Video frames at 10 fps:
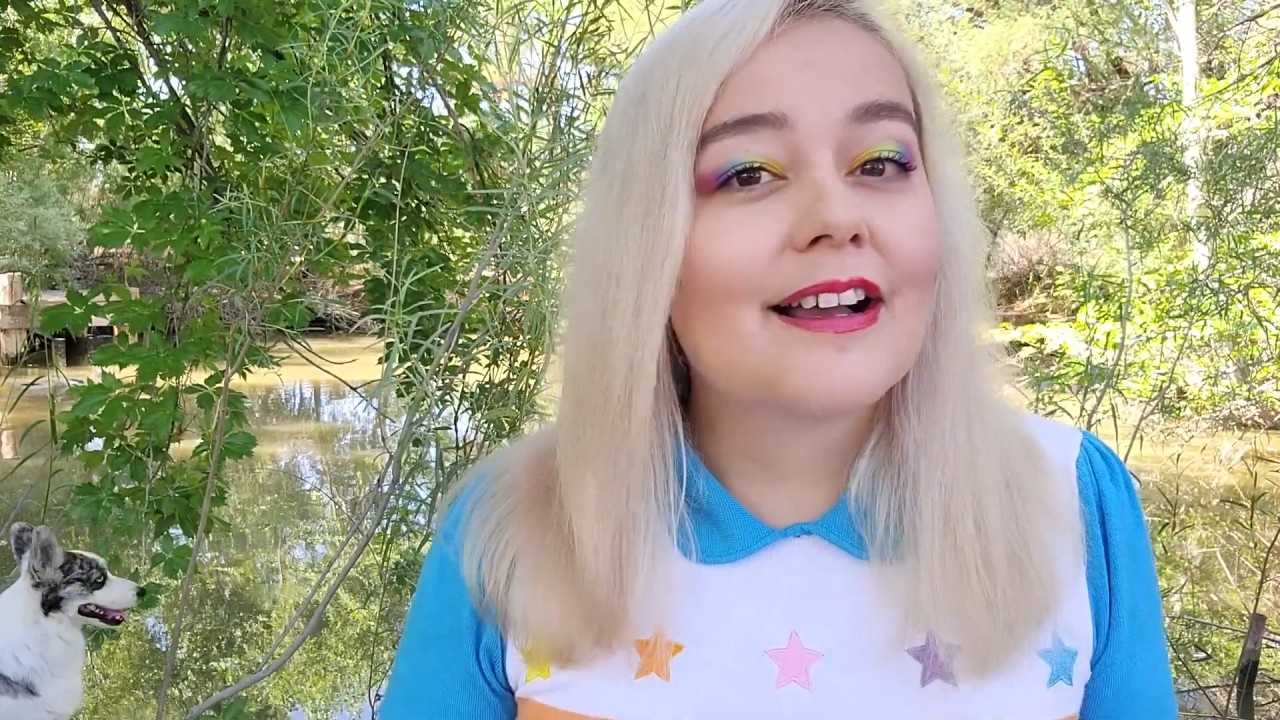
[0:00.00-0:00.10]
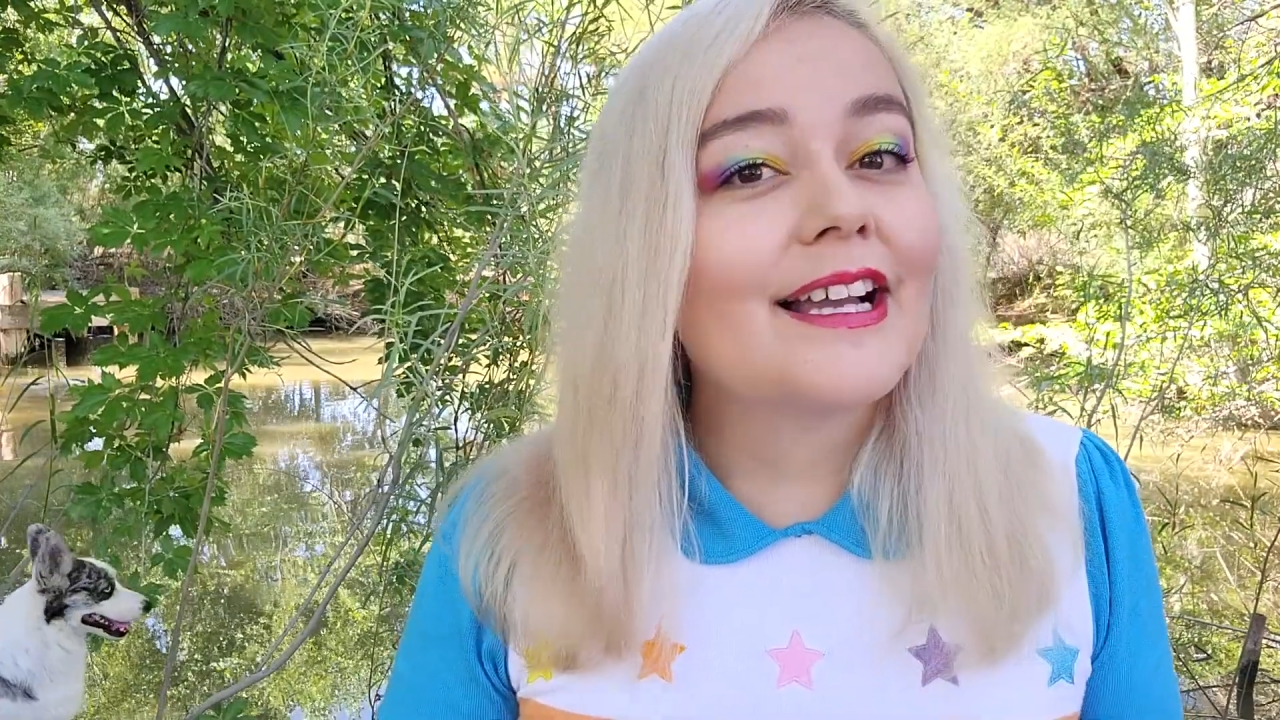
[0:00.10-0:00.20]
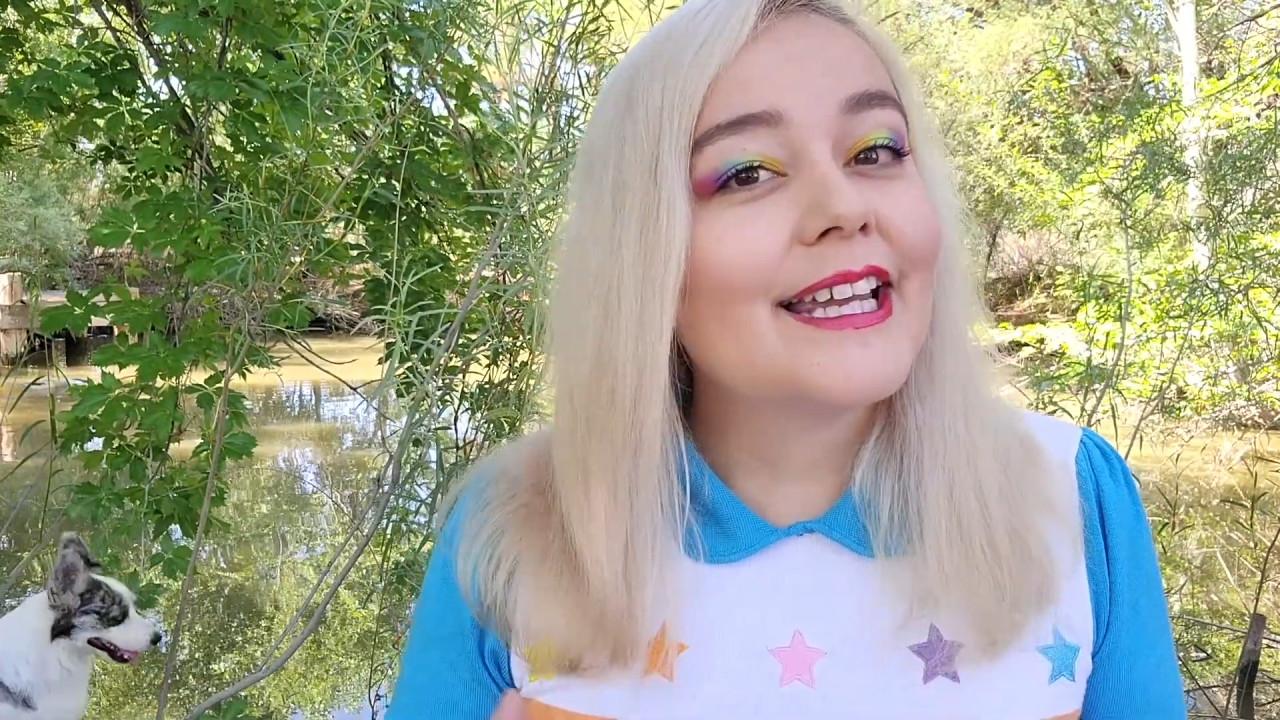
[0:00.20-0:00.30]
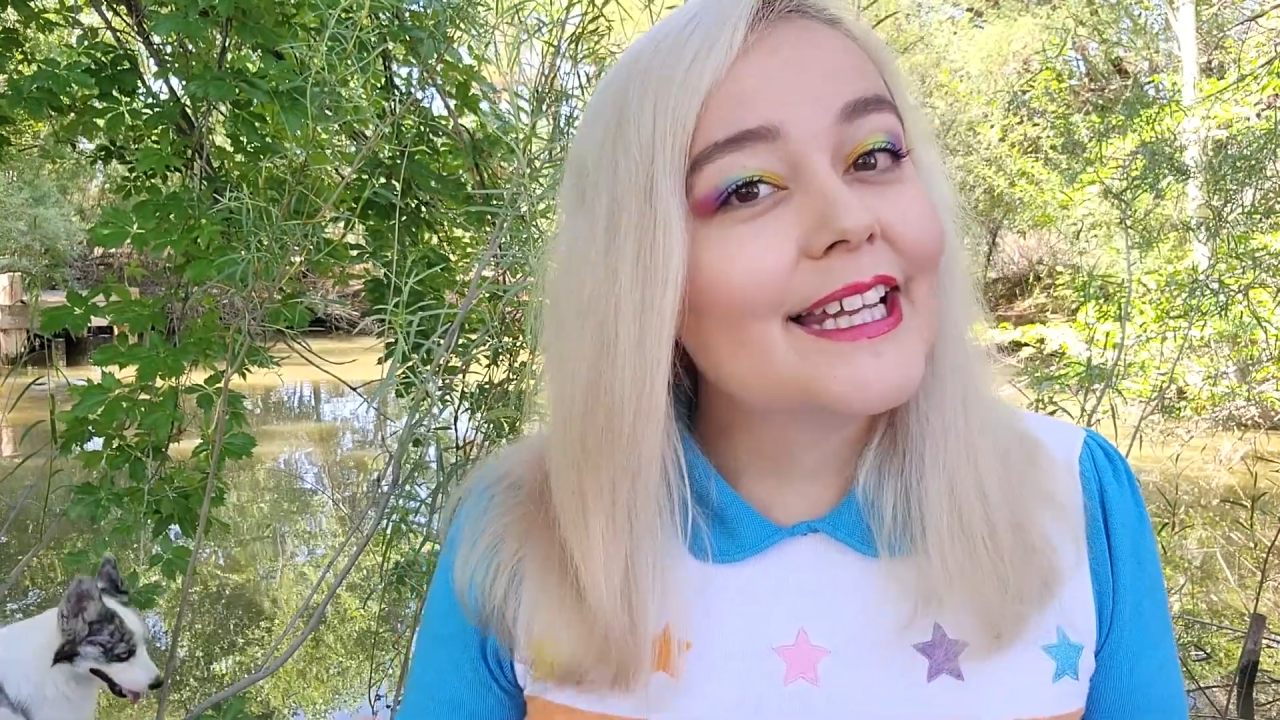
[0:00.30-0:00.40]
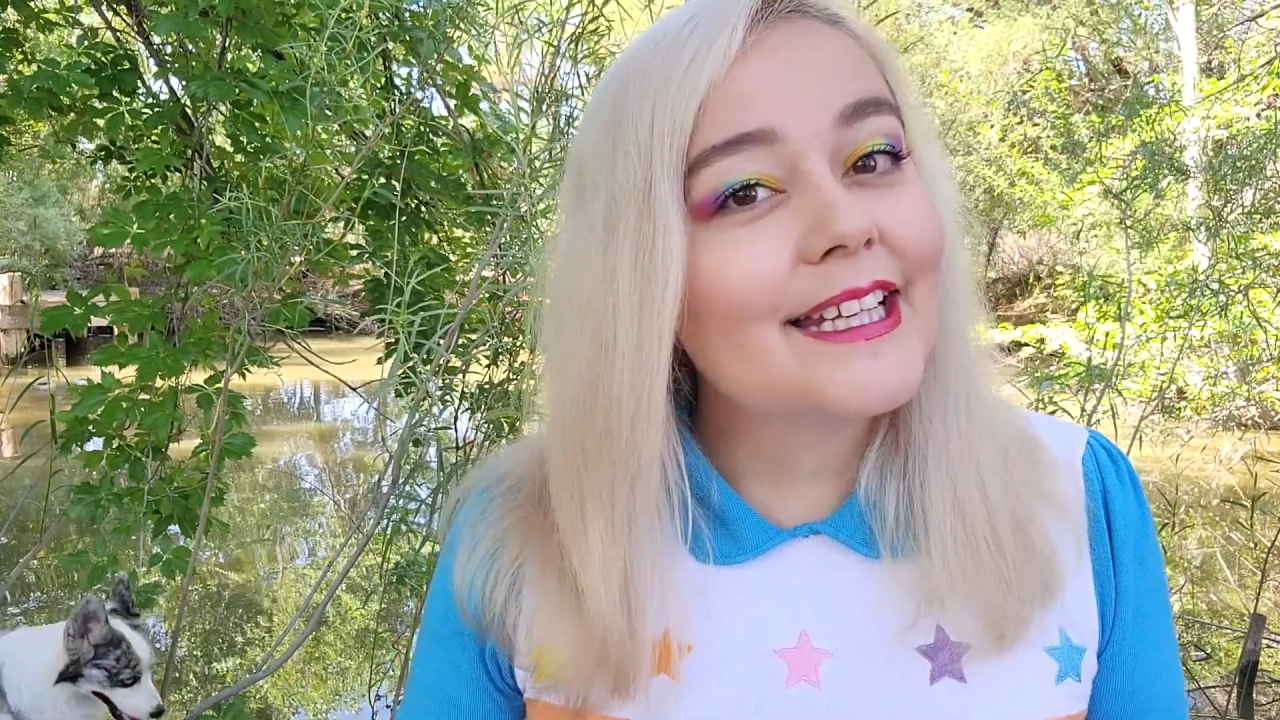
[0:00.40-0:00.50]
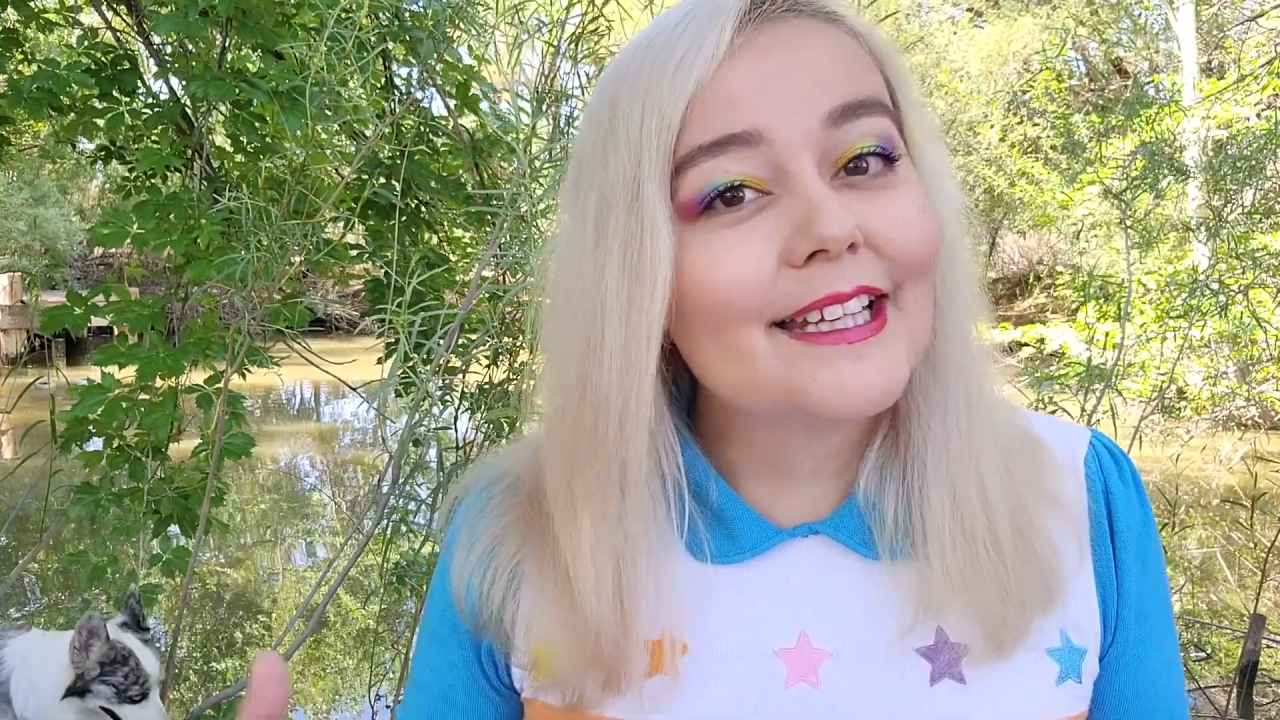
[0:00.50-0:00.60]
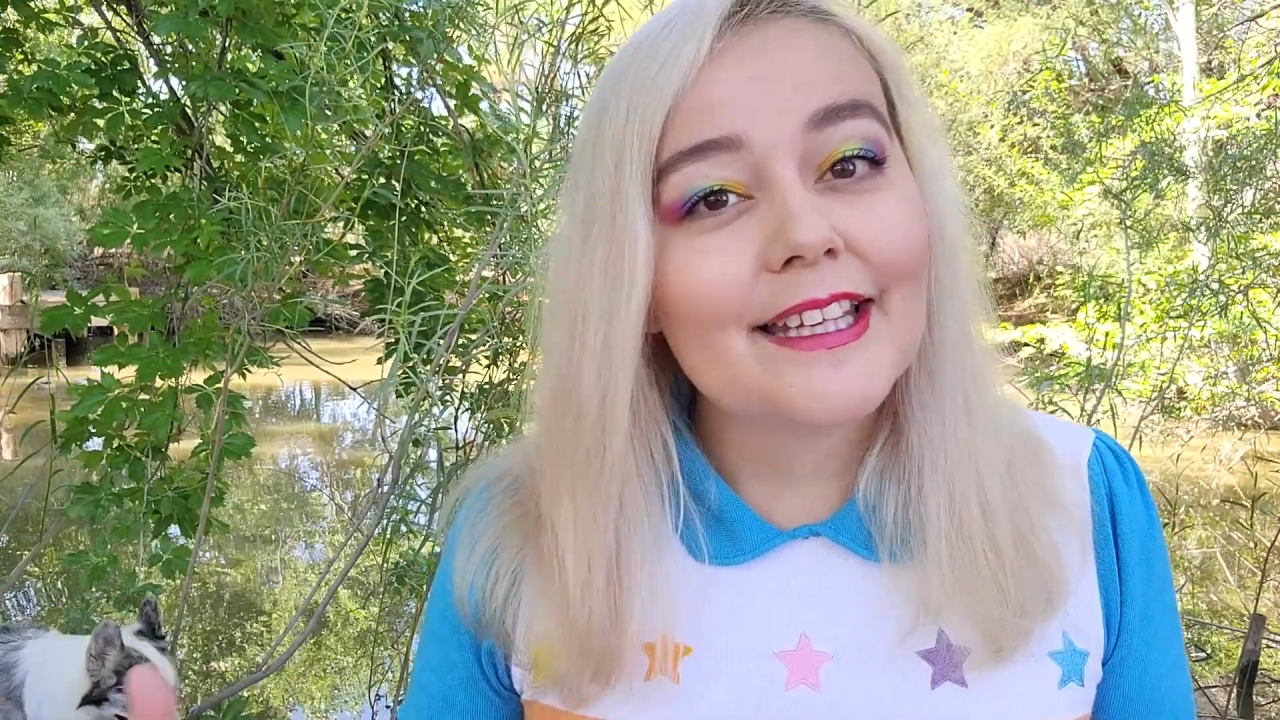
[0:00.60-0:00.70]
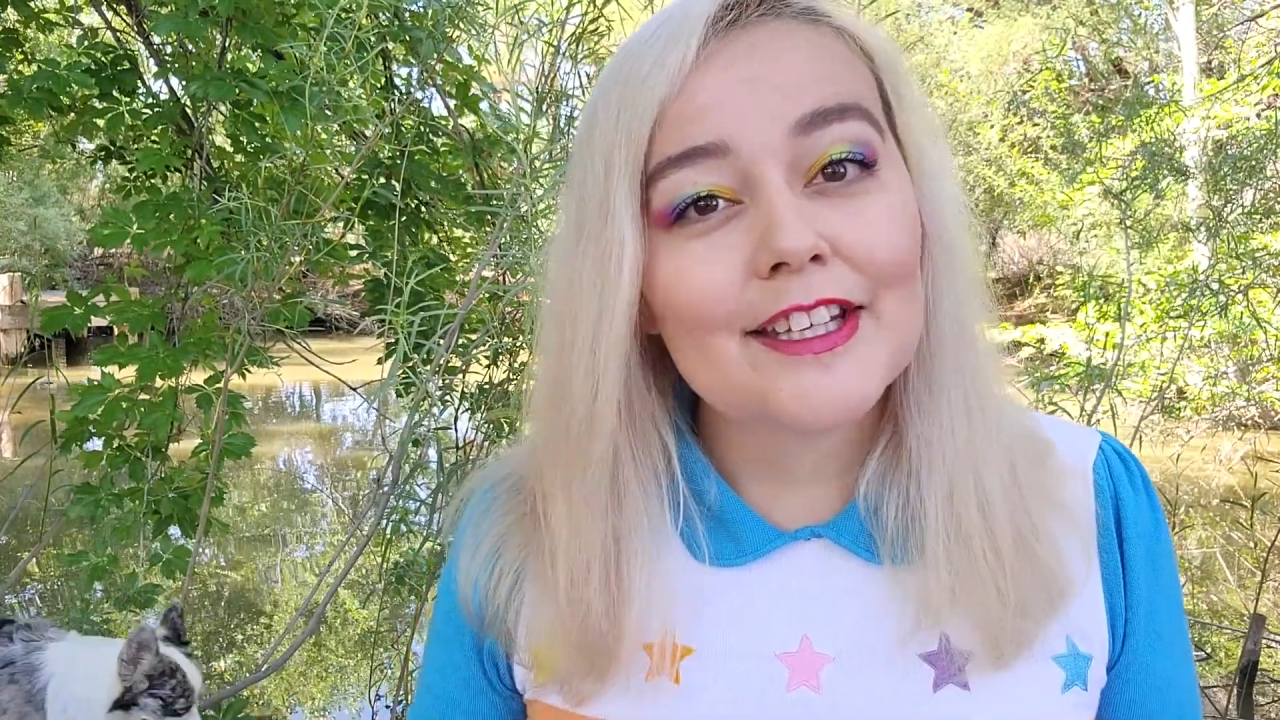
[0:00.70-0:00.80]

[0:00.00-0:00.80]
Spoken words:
again,